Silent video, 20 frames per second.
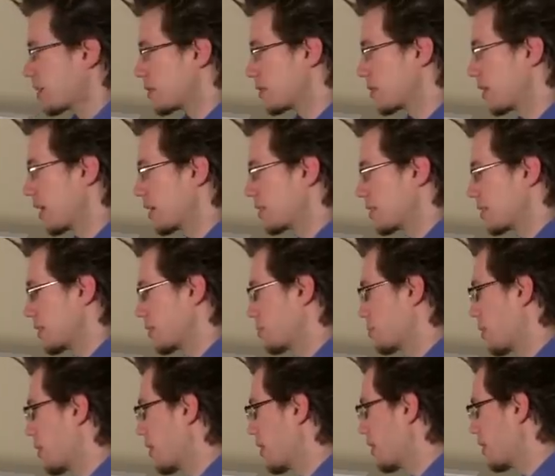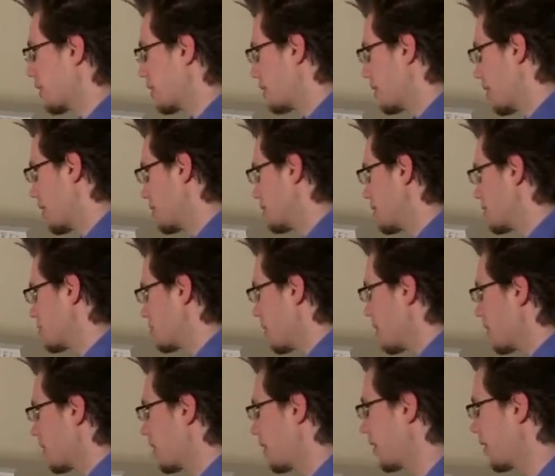So that's this bar. Now this
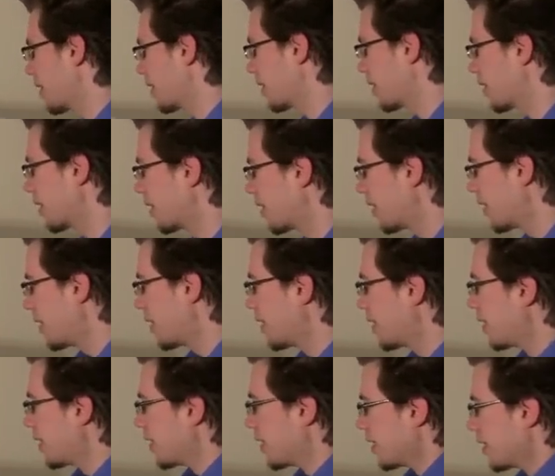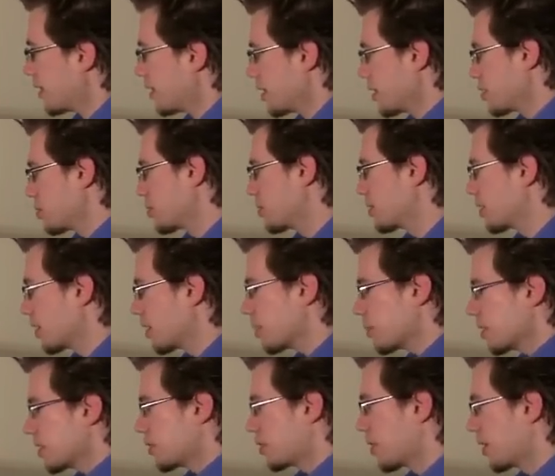bar here, this one's a little
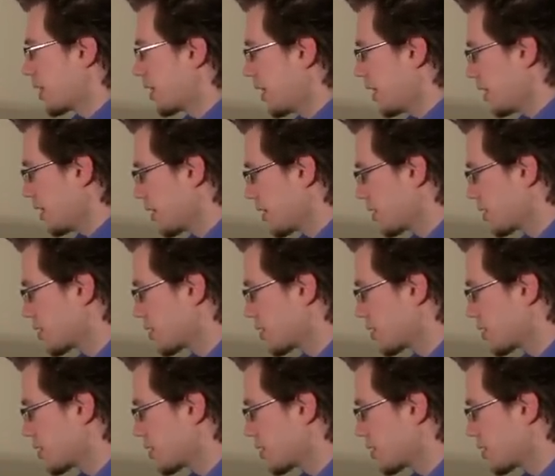bit tricky.